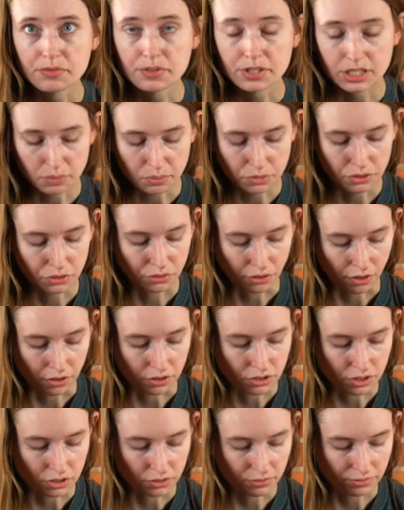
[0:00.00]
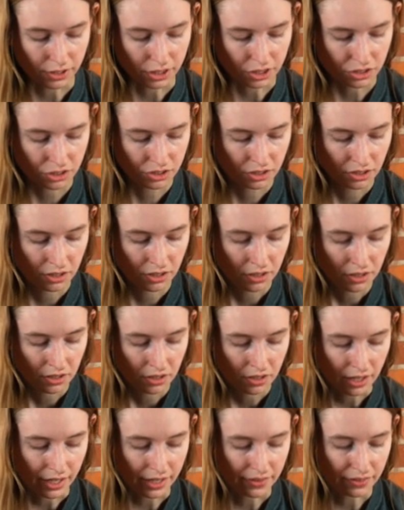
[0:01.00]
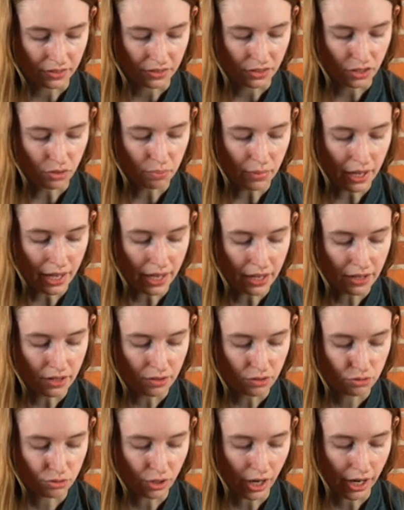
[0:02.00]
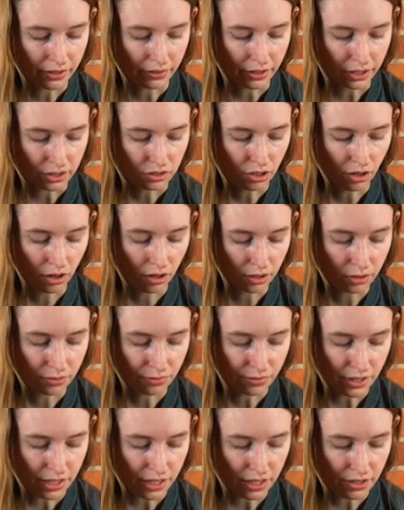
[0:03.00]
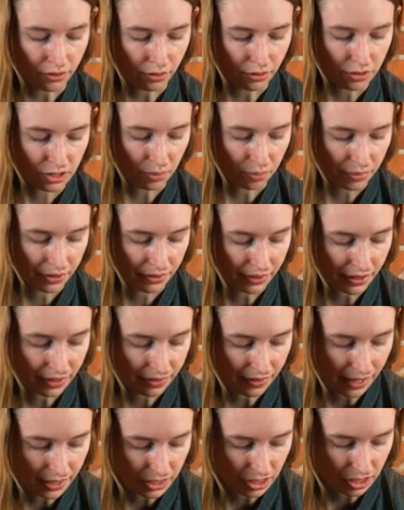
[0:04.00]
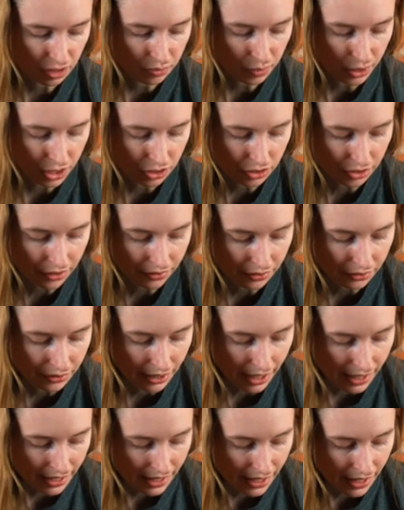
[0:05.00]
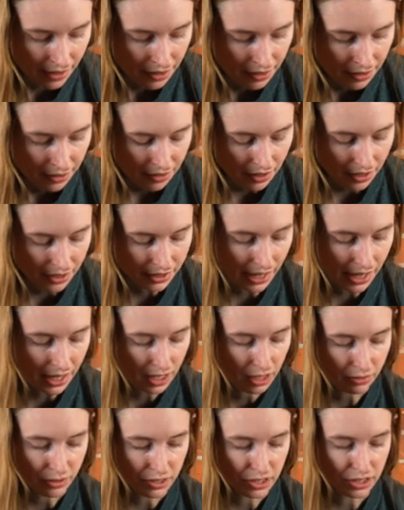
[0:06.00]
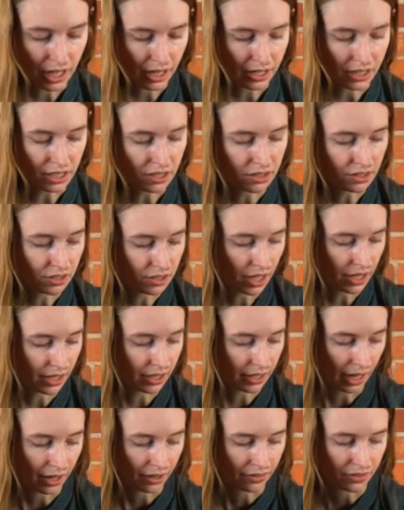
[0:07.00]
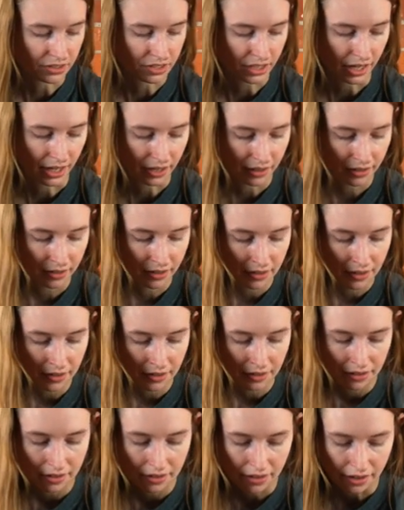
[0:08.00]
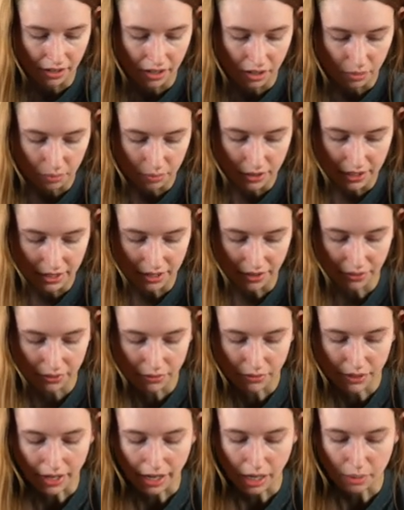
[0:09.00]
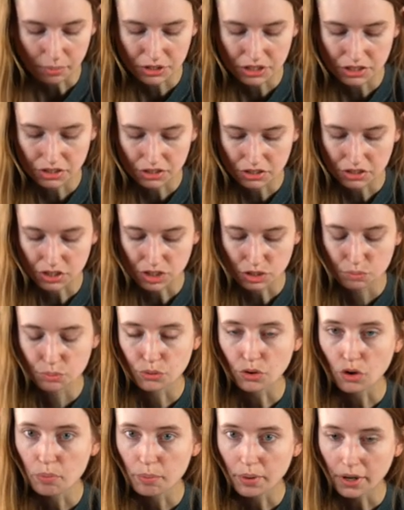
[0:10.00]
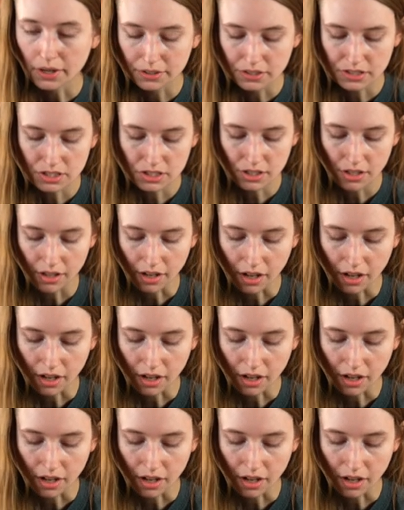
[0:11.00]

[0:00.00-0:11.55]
be feeding them to larger fish. And you may try to like tong feed or something like that just to make sure that they're getting it. Again, if it's not eaten, take it out of the tank. Another great option is these pro bugs